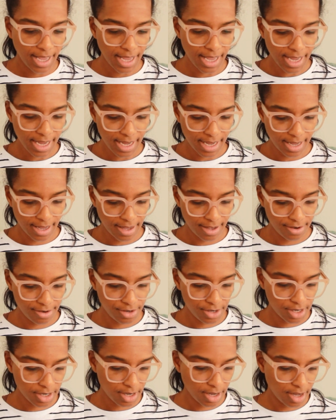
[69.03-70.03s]

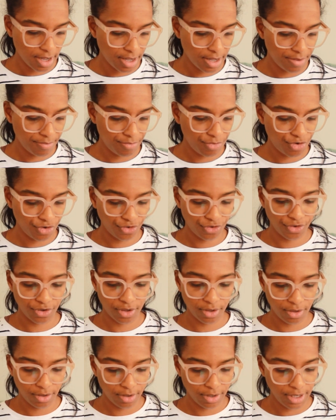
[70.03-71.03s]
And I'm just
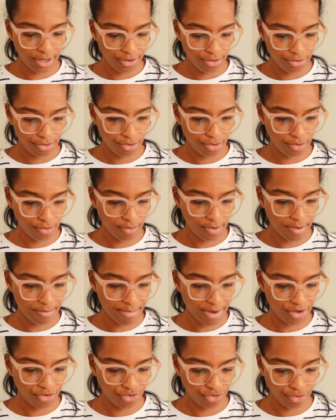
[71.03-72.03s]
looking through
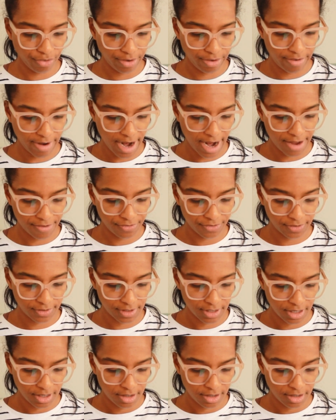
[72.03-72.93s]
my story graphs